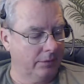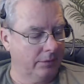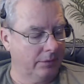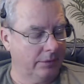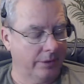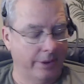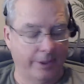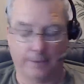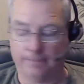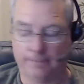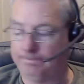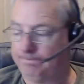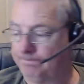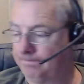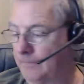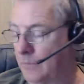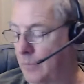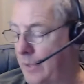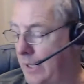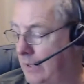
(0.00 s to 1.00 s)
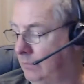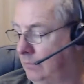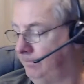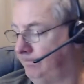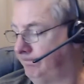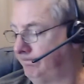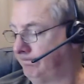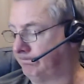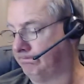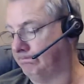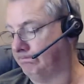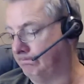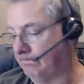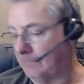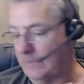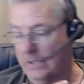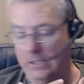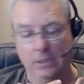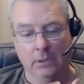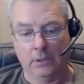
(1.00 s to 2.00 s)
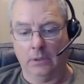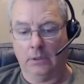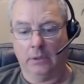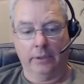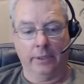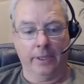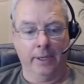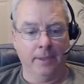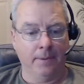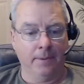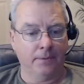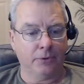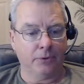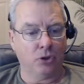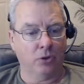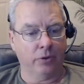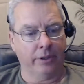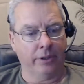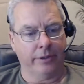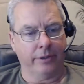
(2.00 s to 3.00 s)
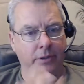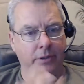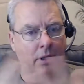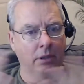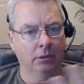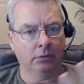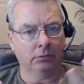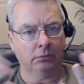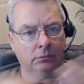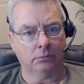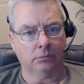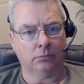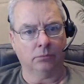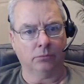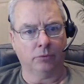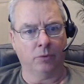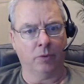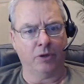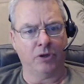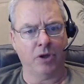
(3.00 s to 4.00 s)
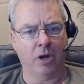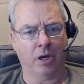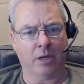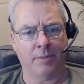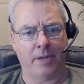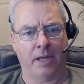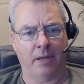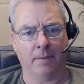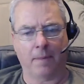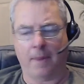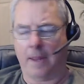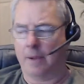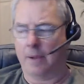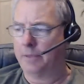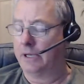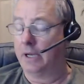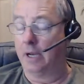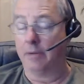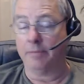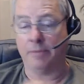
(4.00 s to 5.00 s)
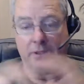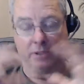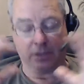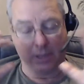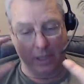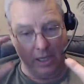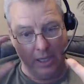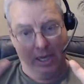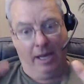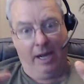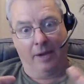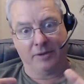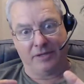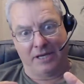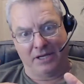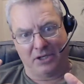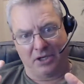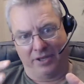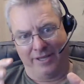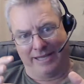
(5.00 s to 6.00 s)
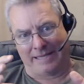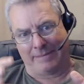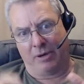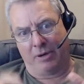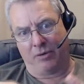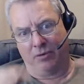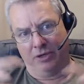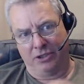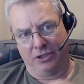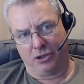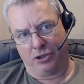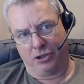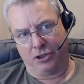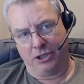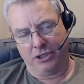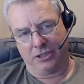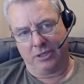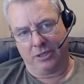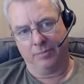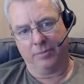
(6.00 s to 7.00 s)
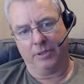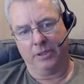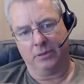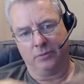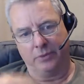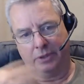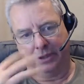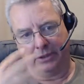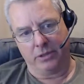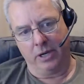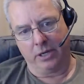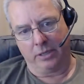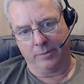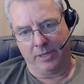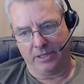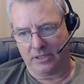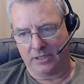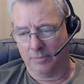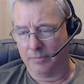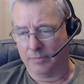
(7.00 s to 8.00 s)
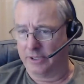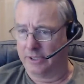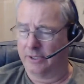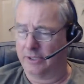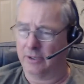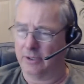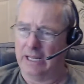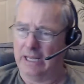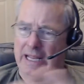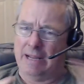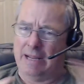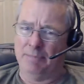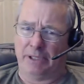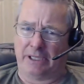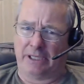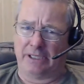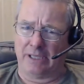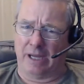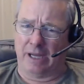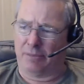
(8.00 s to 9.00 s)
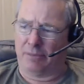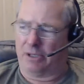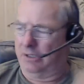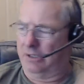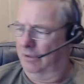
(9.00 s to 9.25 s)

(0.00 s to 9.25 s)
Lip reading: Yeah. Well, yeah. So anything, we want to talk about. I mean, I was actually thinking about researching some things. We could talk about something here because I'm a little